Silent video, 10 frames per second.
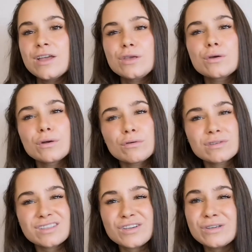You could
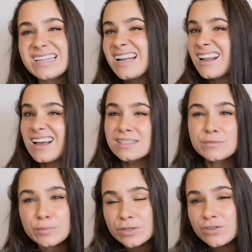also use a little glass
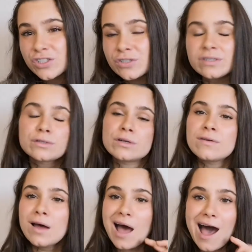of prune juice, so sort of
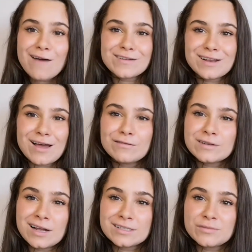half a
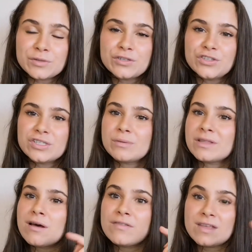glass of prune juice with
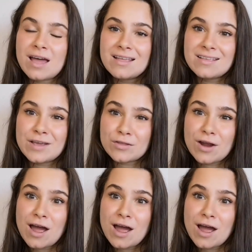the other